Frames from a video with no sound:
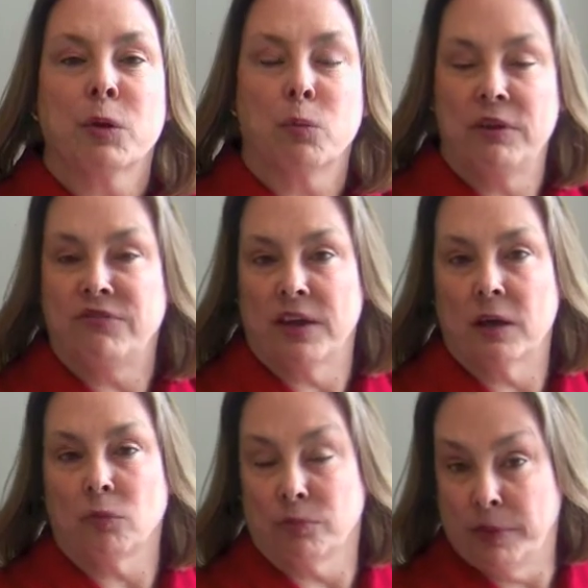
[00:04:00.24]
We
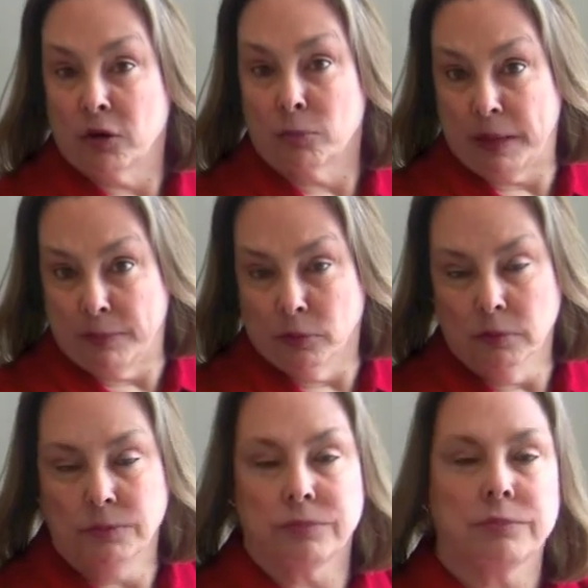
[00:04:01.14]
found with bigger
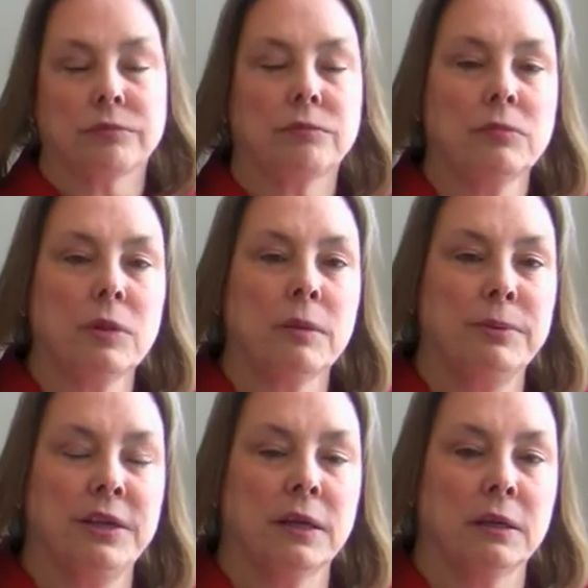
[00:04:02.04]
people,
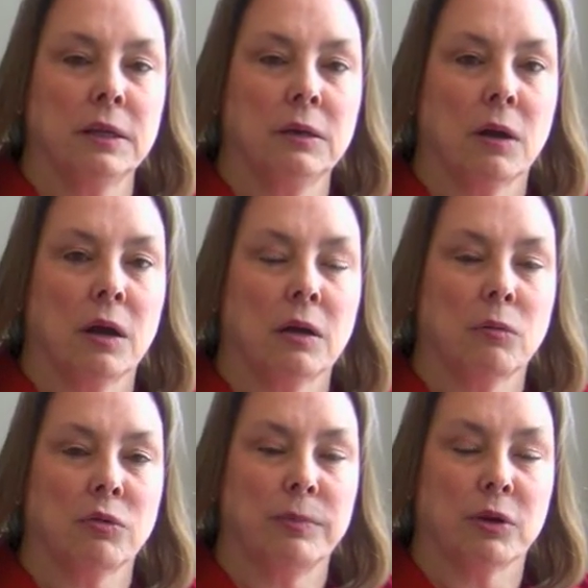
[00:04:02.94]
particularly
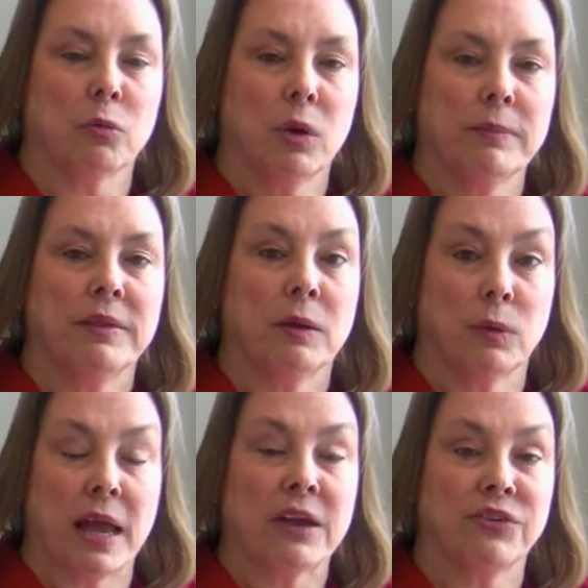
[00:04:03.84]
with bigger women, that
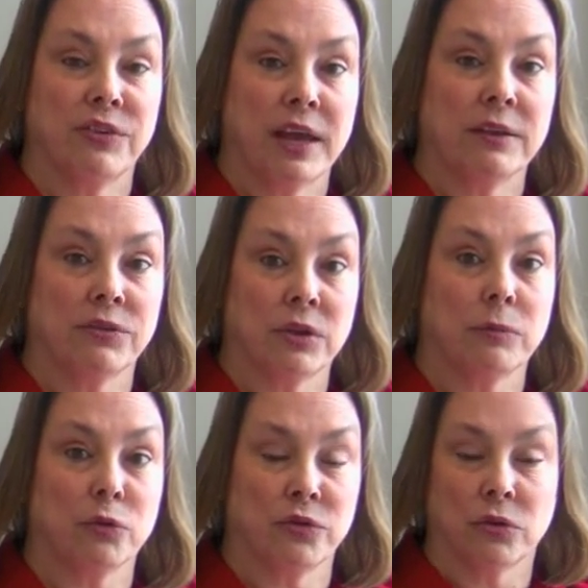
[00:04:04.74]
we actually had
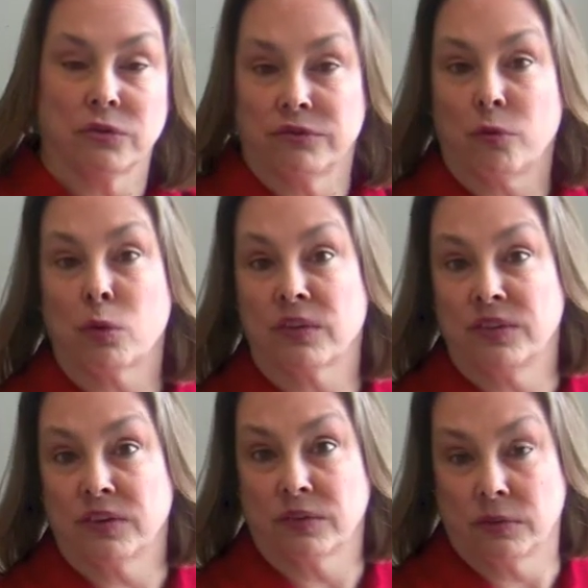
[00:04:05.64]
some results of 4 to
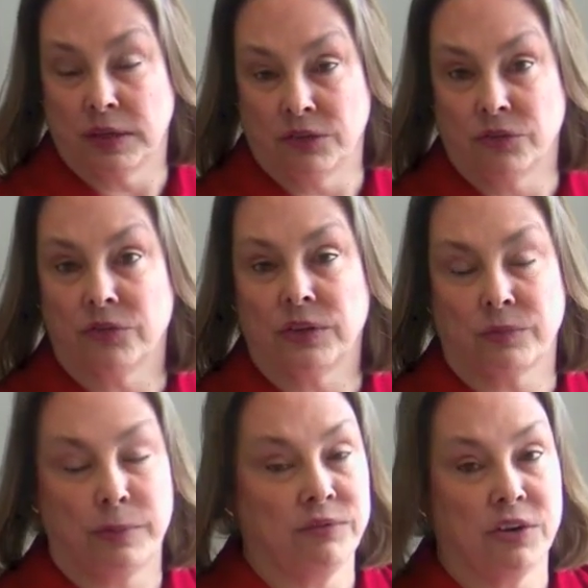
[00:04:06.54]
6 inches.
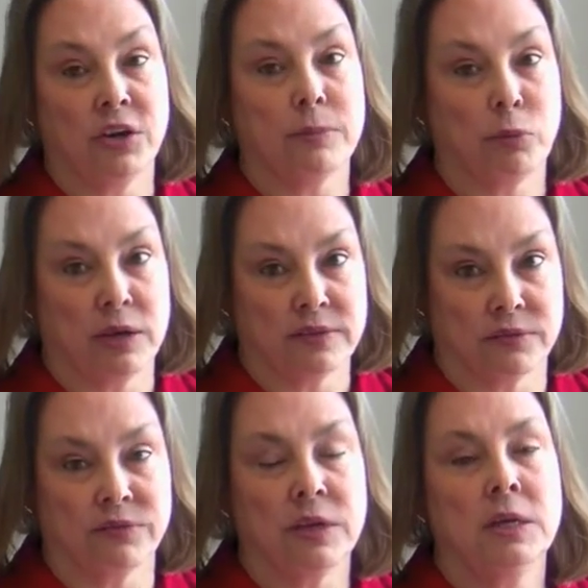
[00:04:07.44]
It's been very
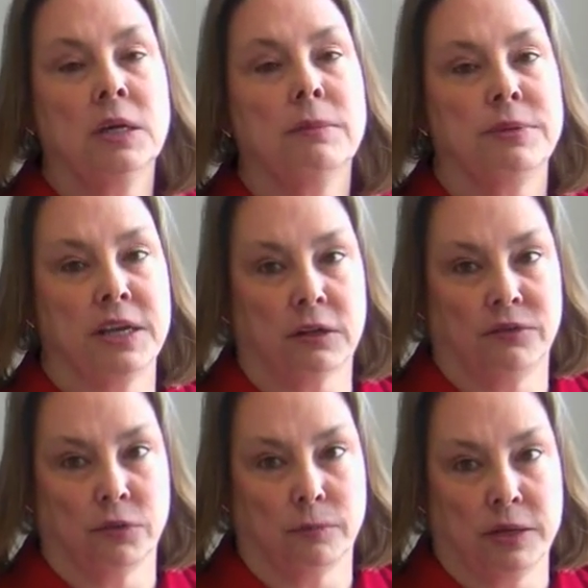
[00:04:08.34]
impressive,
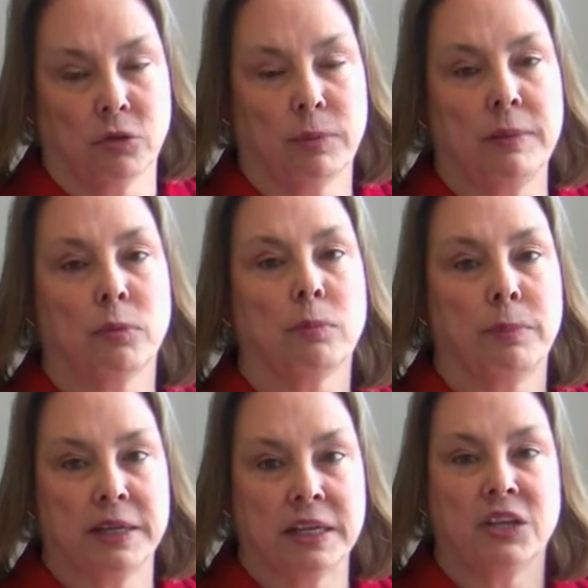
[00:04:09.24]
particularly for bigger people,
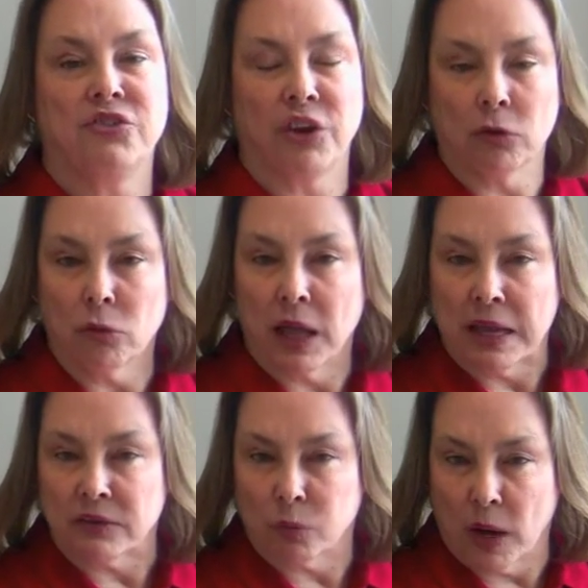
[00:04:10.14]
but in a
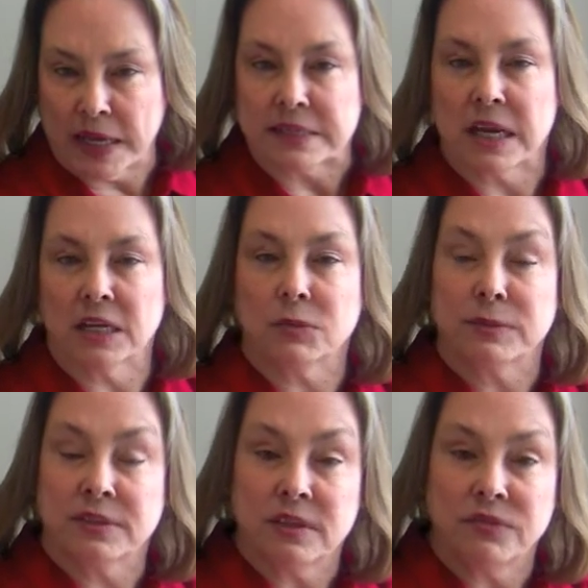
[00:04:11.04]
generalized way. It's not a
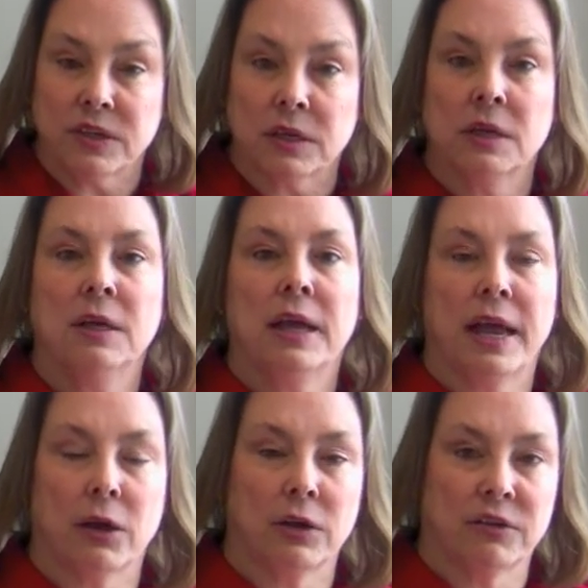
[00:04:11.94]
specific
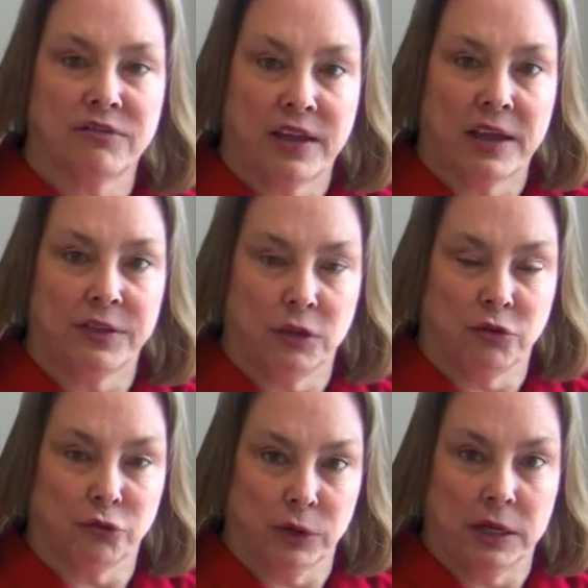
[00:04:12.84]
area of fat that
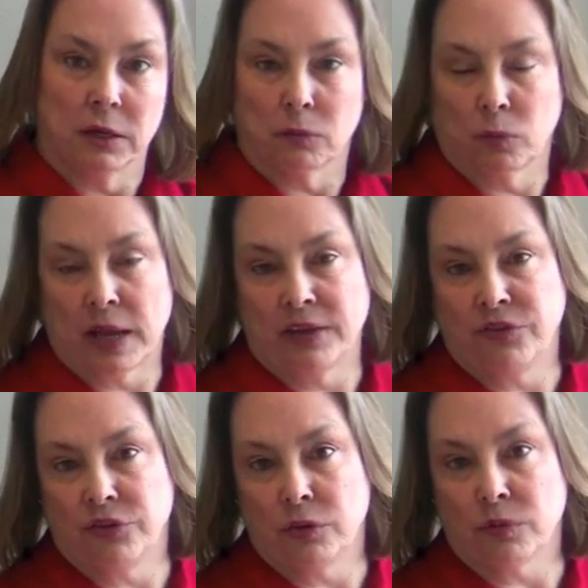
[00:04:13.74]
you treat
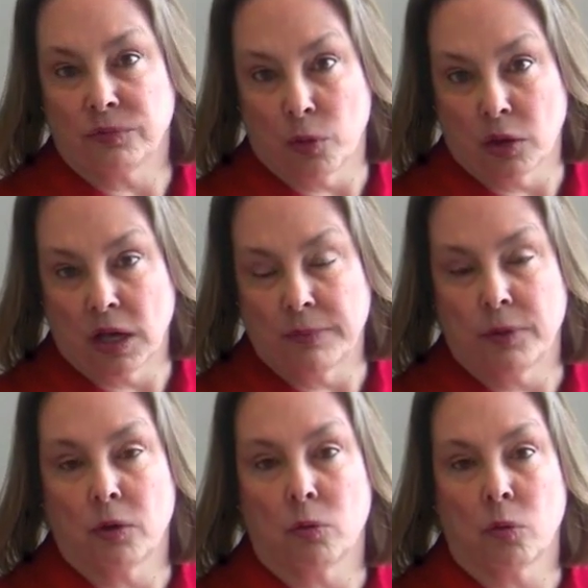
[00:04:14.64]
as you do with Smart
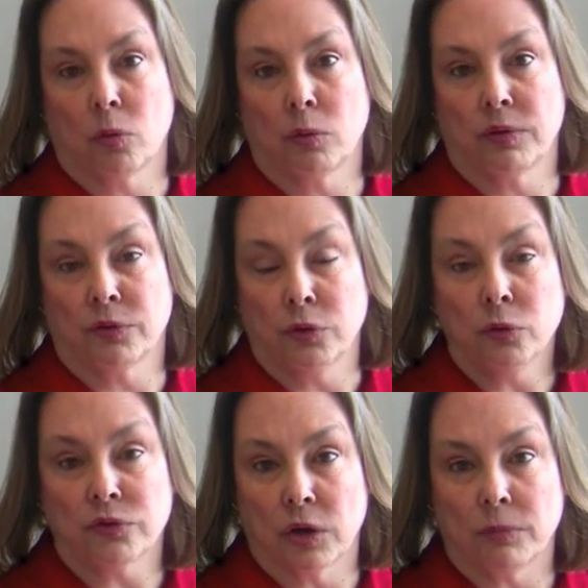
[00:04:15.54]
Lipo or with
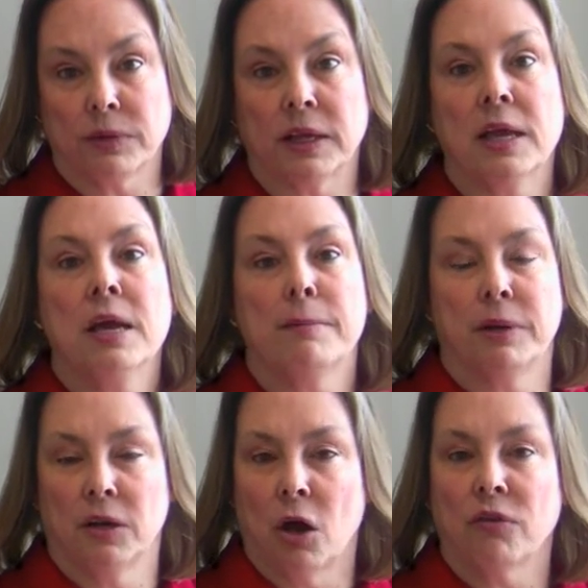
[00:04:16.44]
cool sculpting,
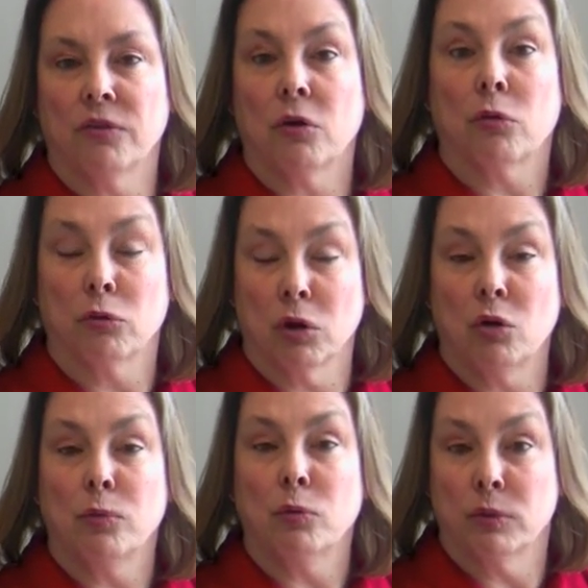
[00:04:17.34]
but an overall
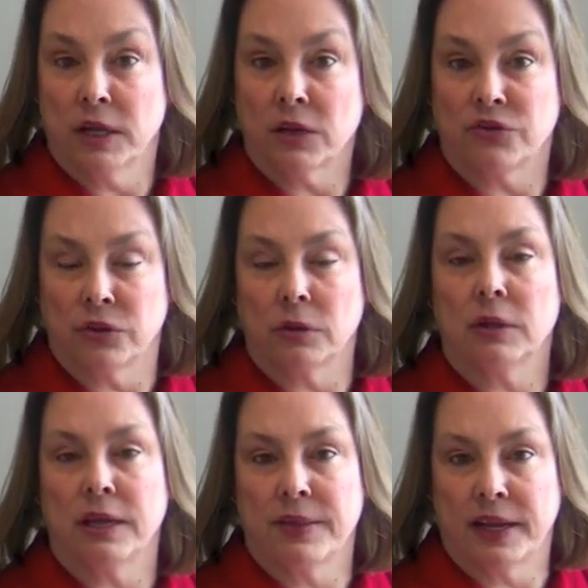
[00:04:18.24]
global
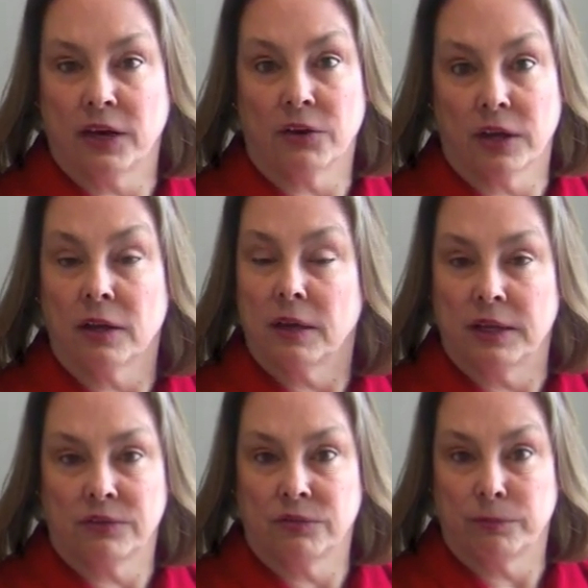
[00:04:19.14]
reduction in that area
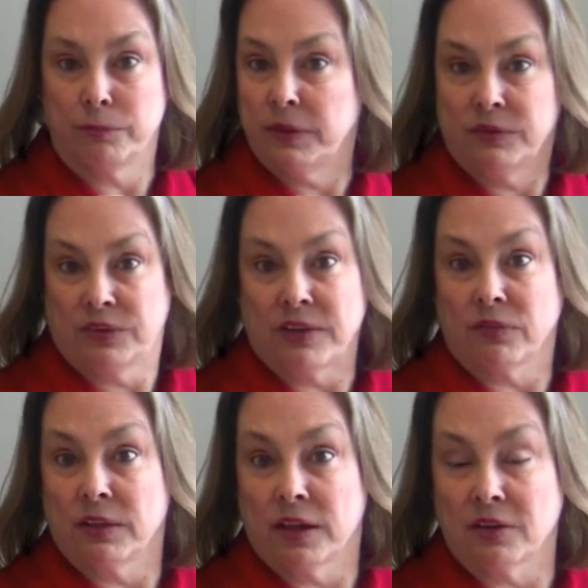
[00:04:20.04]
is
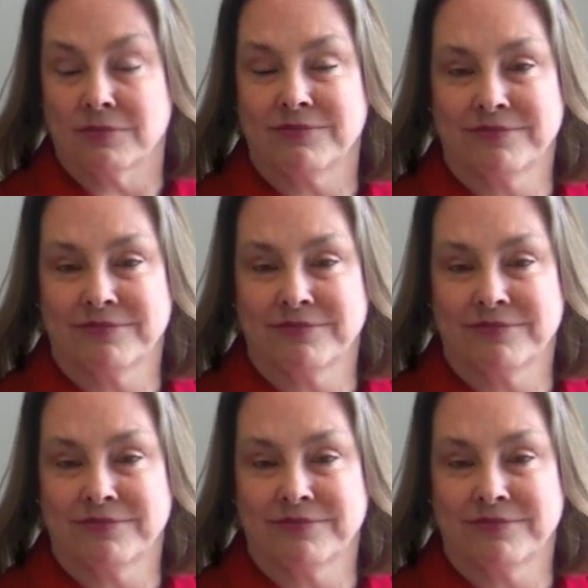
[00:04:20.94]
definitely there.